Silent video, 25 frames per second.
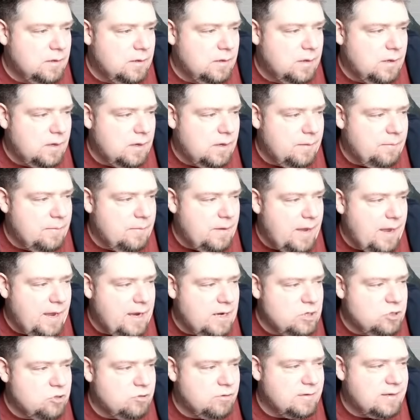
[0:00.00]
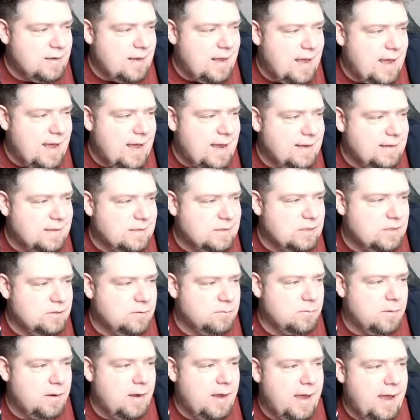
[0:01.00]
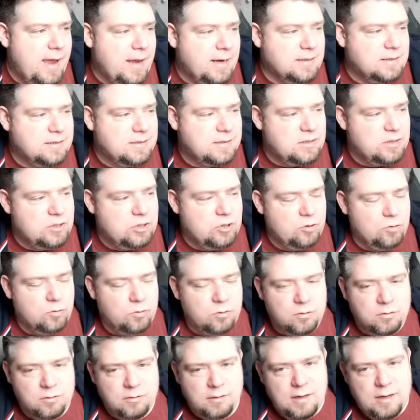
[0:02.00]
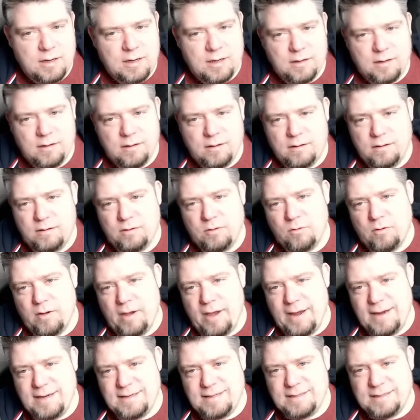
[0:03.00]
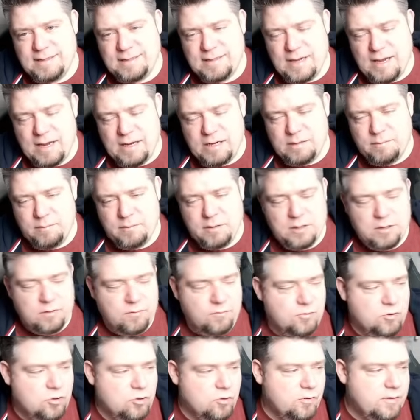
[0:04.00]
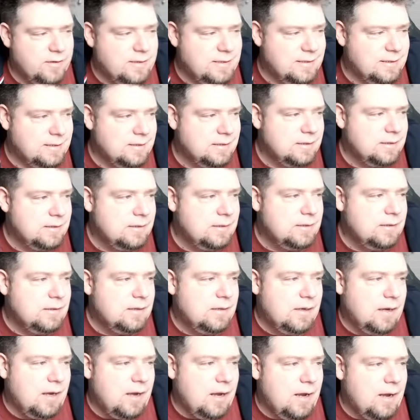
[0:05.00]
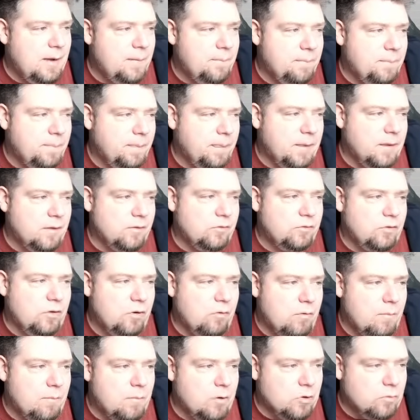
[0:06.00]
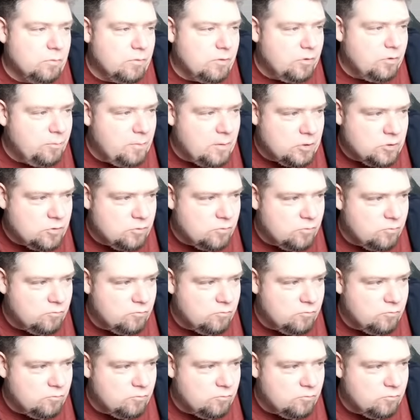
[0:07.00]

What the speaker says: Hatred X, where X is your hated enemy of choice. So a model with a special